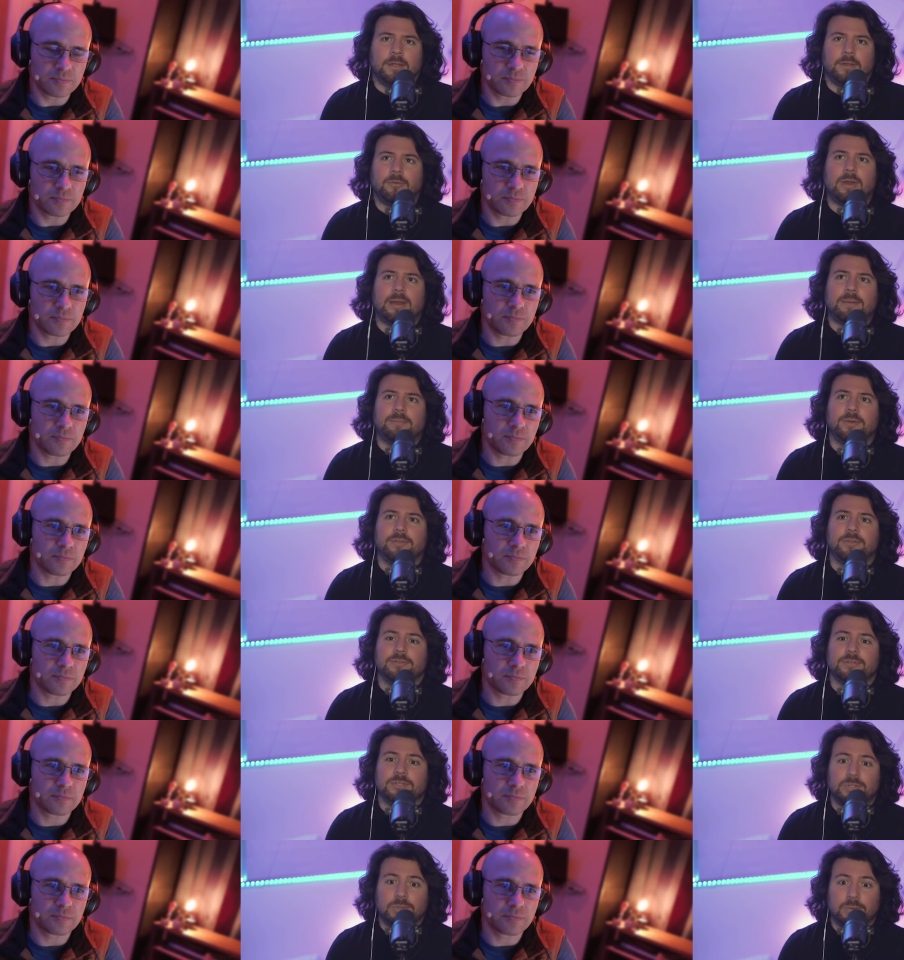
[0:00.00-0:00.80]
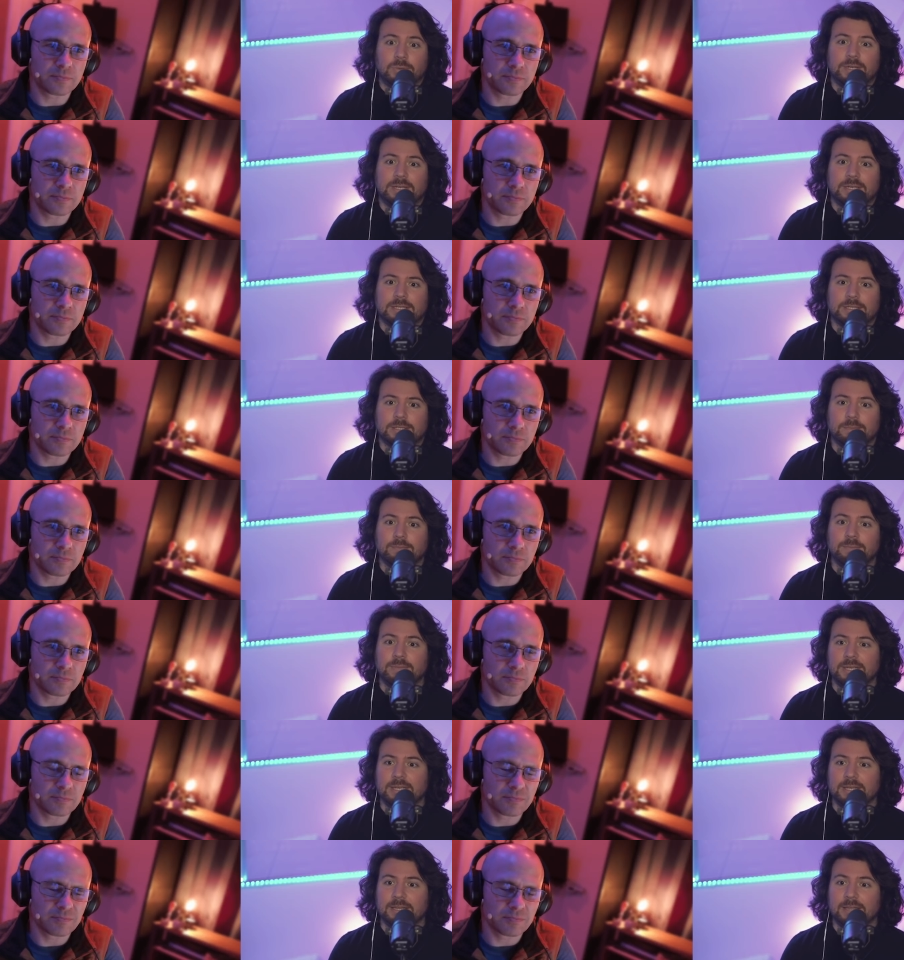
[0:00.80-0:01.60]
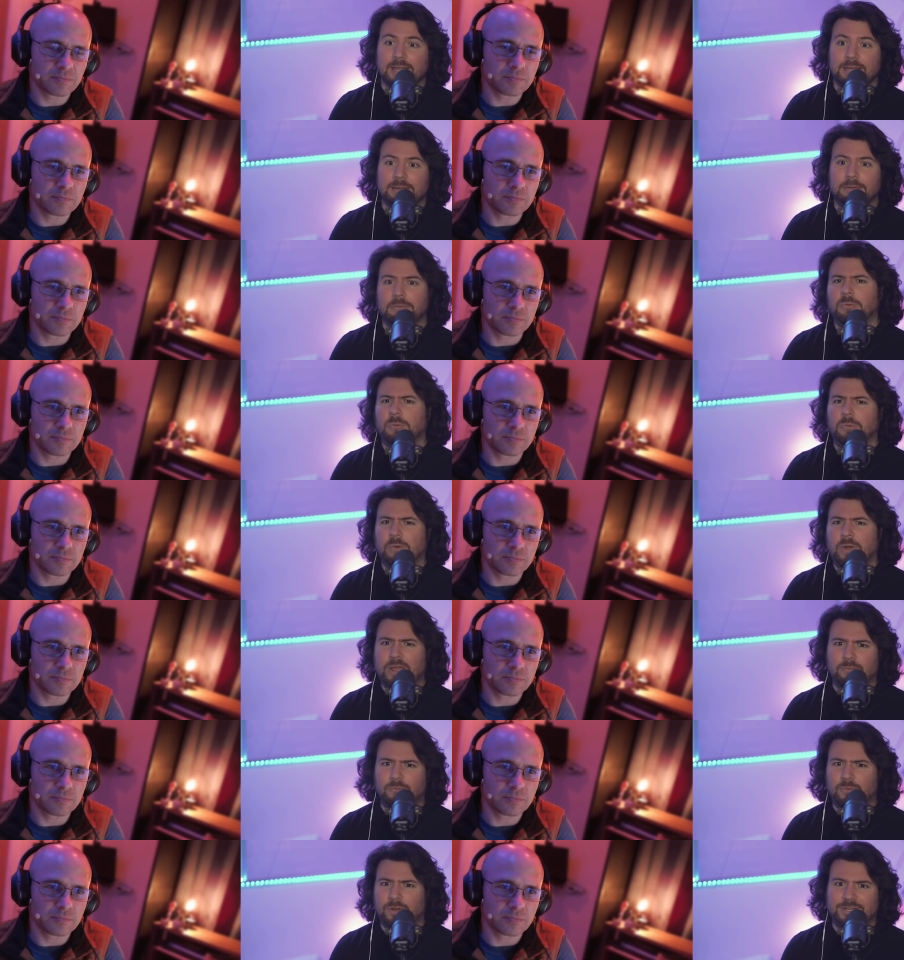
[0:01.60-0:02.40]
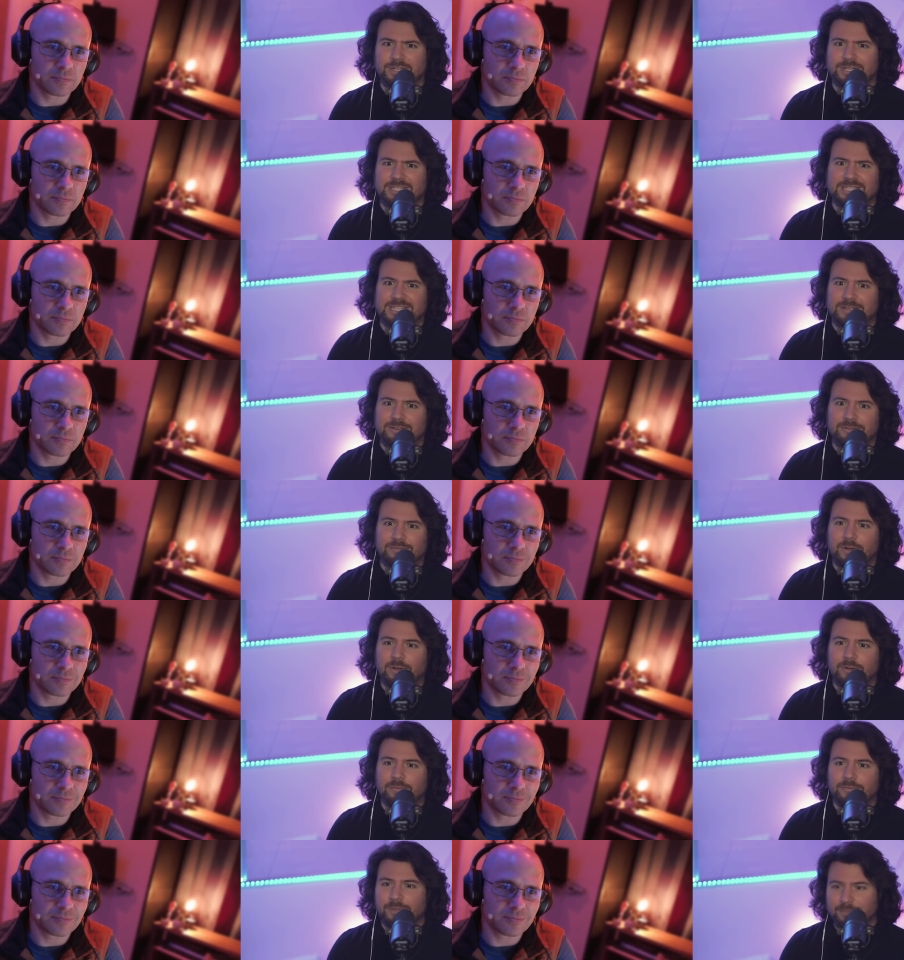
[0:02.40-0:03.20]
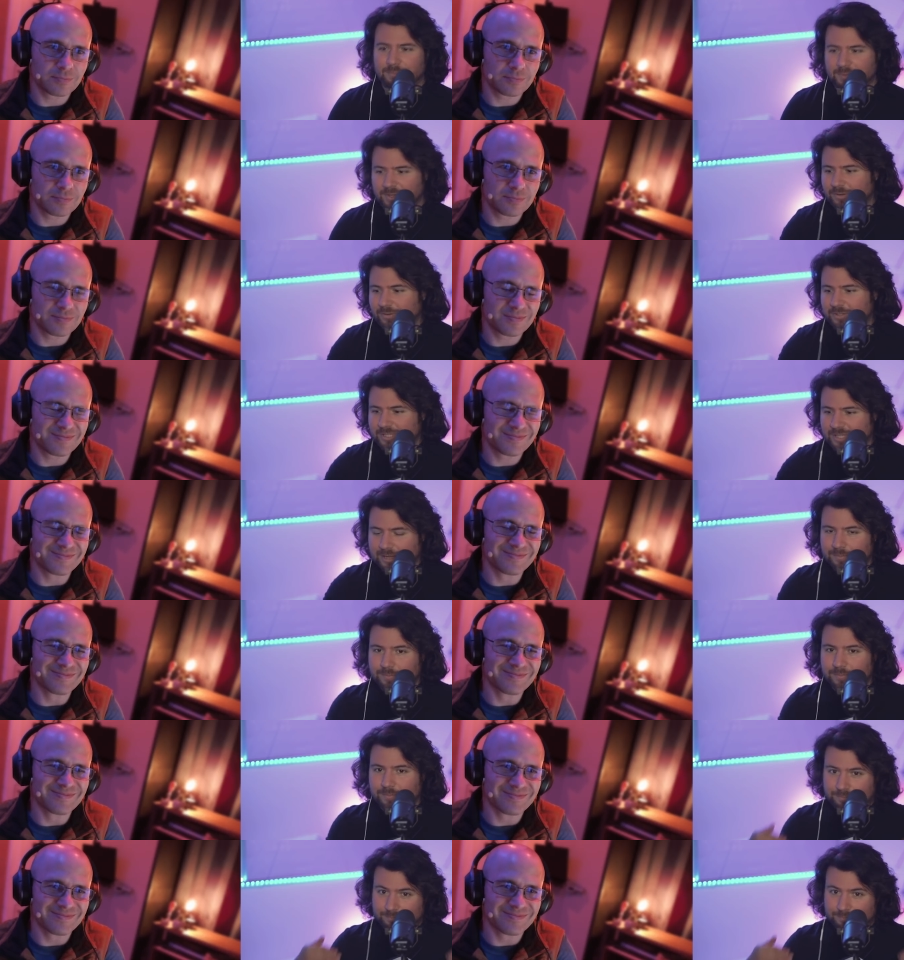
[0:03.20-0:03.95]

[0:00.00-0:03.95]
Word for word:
Speaker 1: grandmother's doing it to be like, oh, I want to de-evolve them. You know, it's like